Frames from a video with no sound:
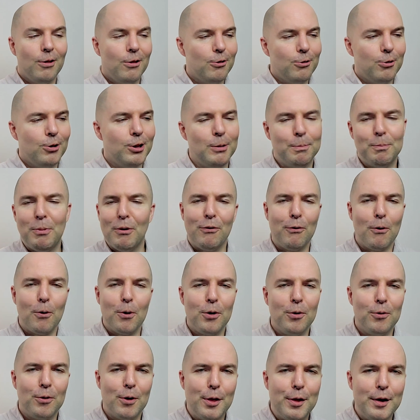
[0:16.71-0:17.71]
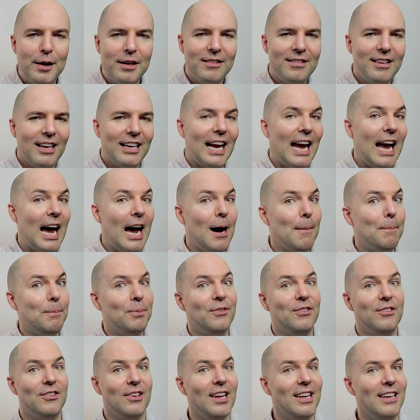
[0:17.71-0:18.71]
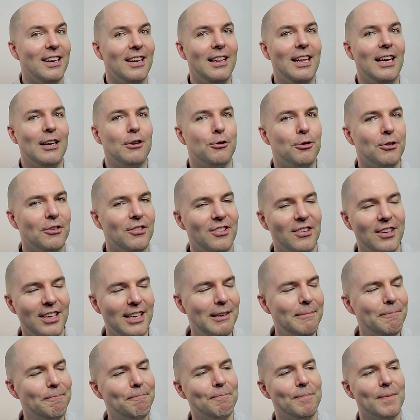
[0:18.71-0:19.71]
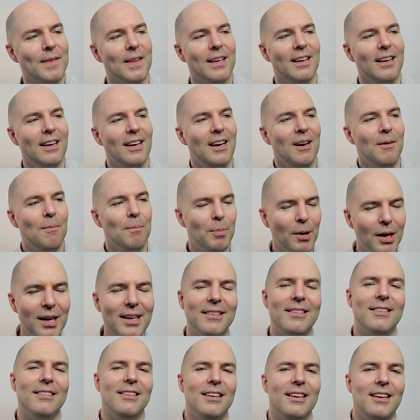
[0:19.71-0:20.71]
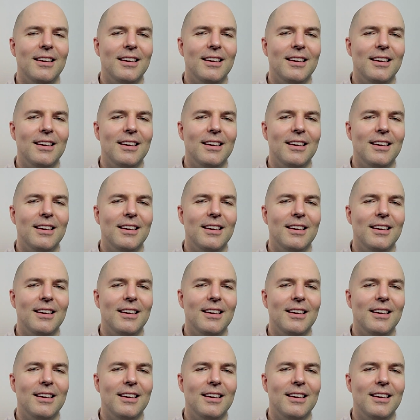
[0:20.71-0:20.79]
there were things like apps and electricity. But